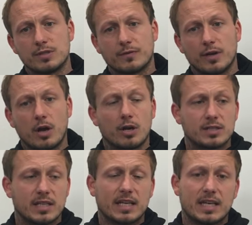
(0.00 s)
it's very hard
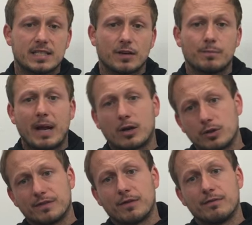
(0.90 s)
to then get yourself back
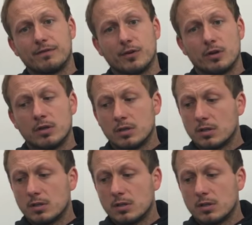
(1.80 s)
on the front foot.